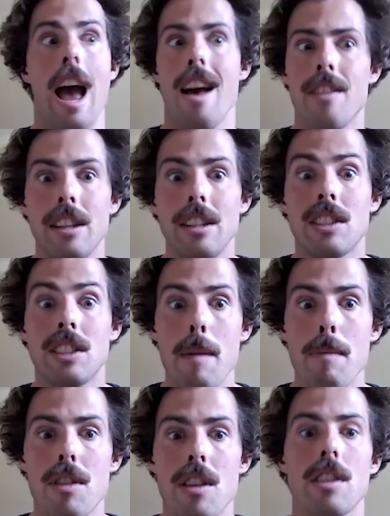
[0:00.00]
And then
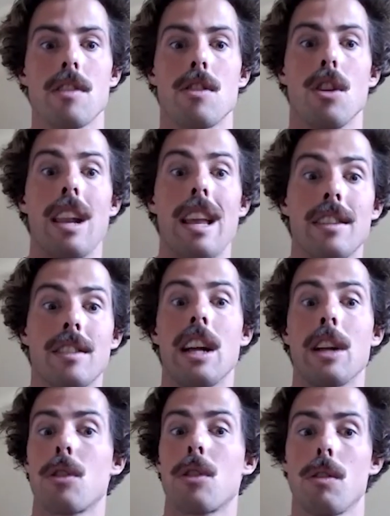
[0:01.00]
same thing, the less
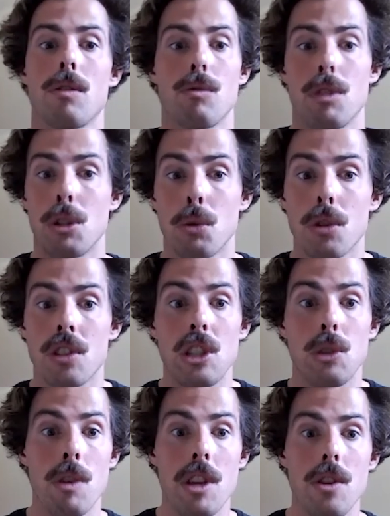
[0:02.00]
natural
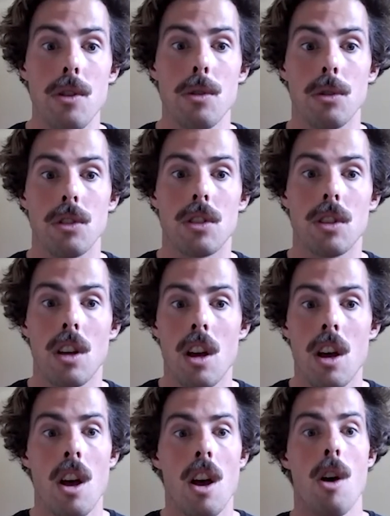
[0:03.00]
resources we use,
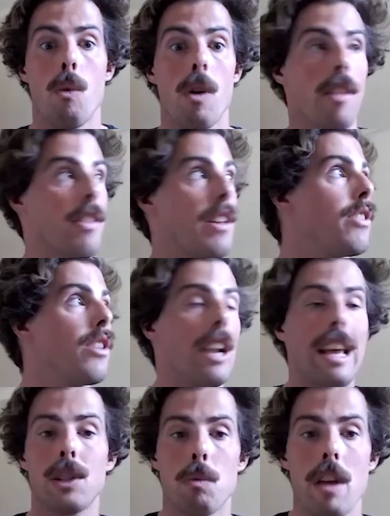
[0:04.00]
well, then the
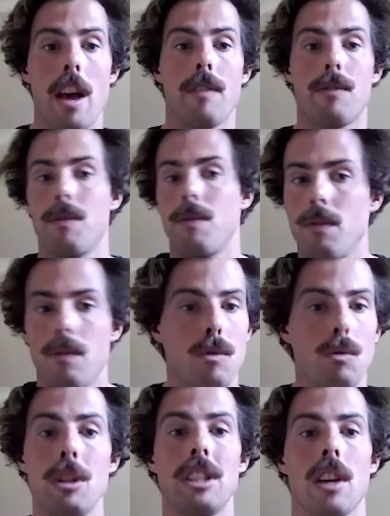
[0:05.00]
less we have
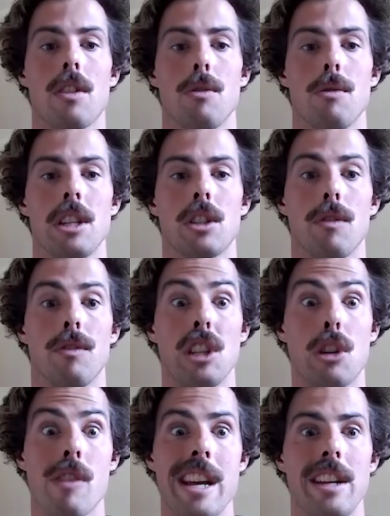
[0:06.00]
we take the risk of
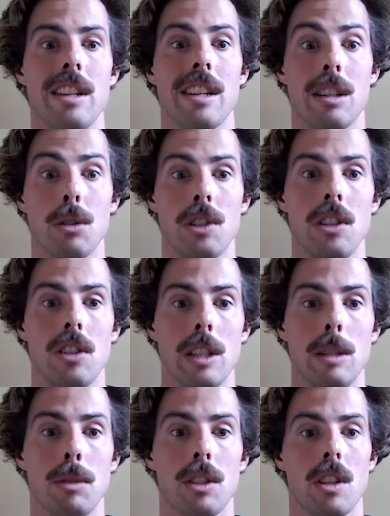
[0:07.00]
degrading
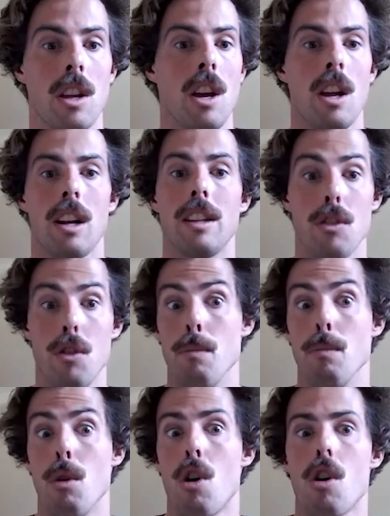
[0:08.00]
ecosystems
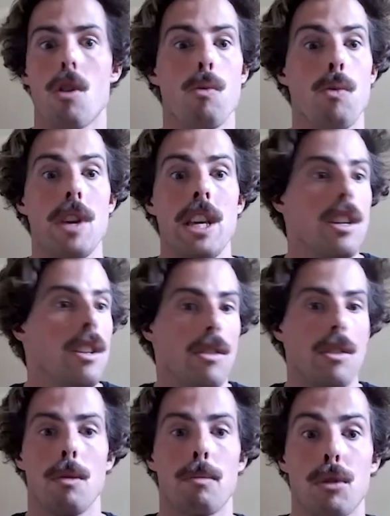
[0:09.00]
the more we
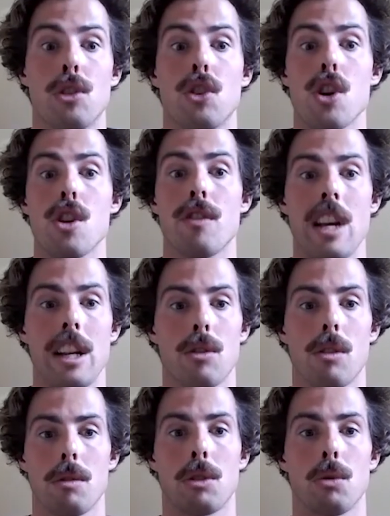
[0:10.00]
you know preserve
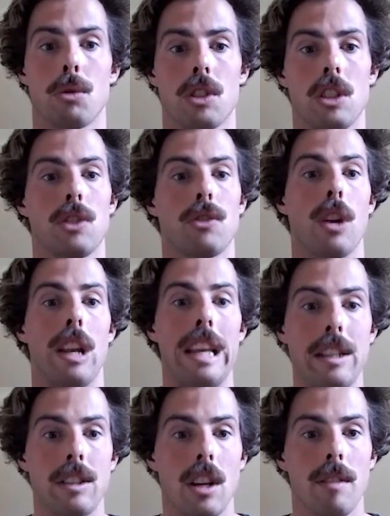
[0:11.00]
natural resources for
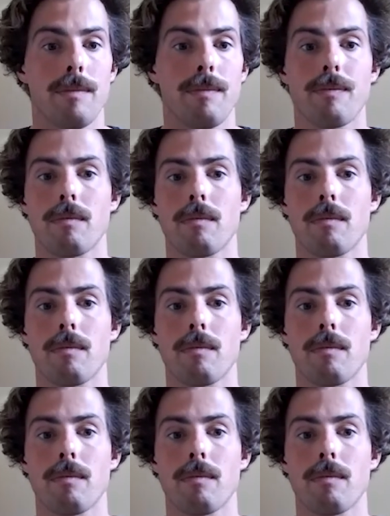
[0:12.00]
later